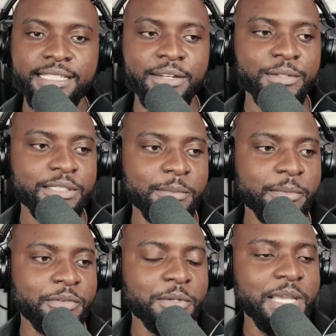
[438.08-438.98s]
Because I know
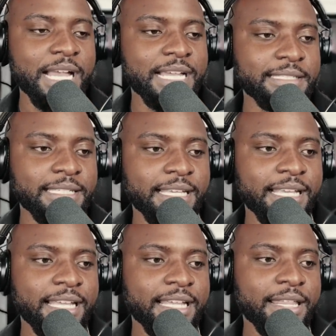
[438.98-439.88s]
some of you guys
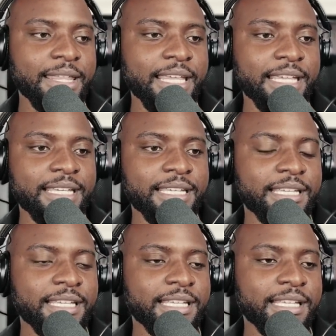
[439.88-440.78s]

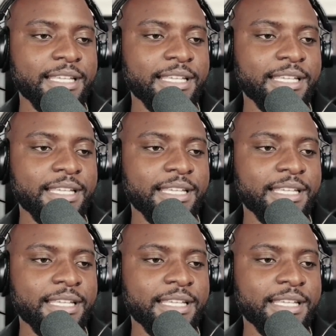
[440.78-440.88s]
think